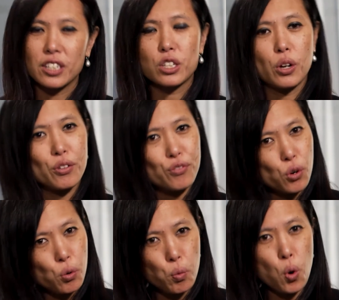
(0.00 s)
as going
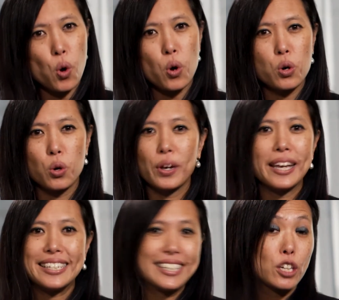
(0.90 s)
for a walk or
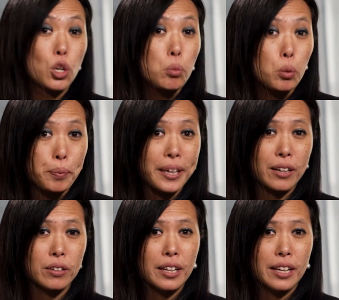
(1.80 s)
eating a normal meal,